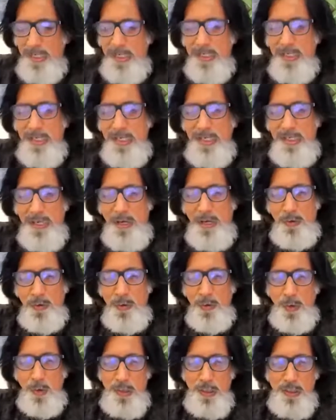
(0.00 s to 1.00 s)
taking
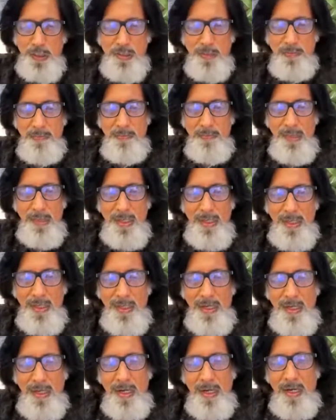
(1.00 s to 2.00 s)
down notes.
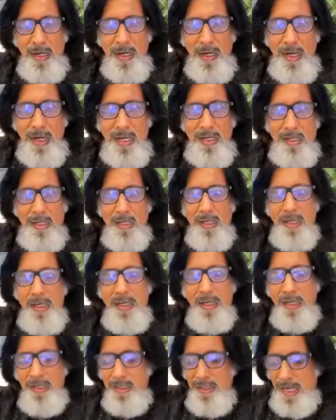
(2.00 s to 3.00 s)
And
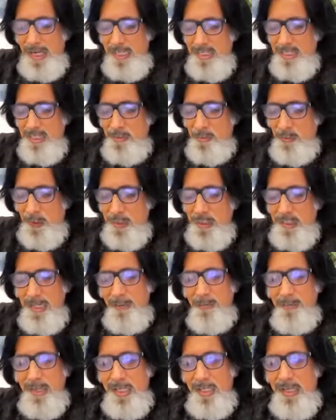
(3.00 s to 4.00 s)
that's what
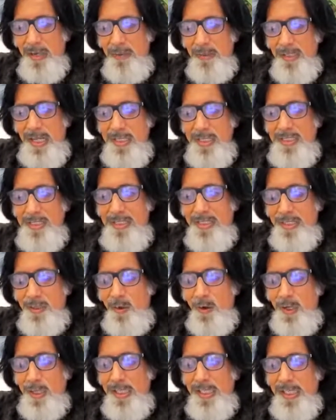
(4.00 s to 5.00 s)
something, I mean, that's the
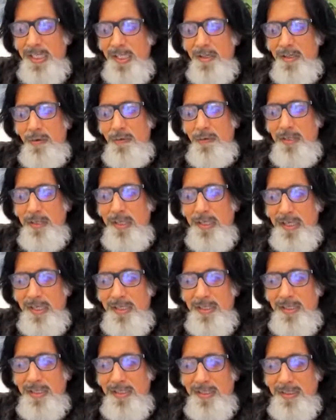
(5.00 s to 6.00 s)
quality of a
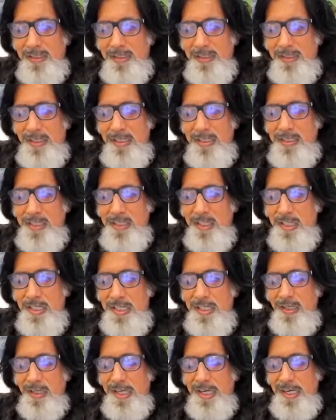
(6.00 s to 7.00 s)
great teacher
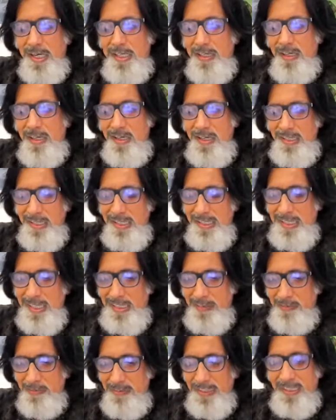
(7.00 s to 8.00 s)
and great learner,
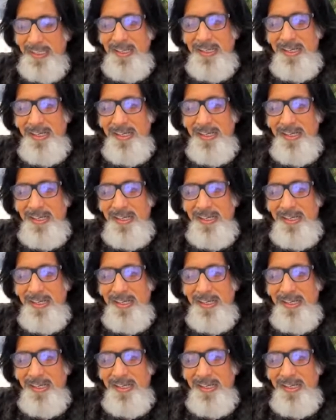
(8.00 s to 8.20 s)
I feel.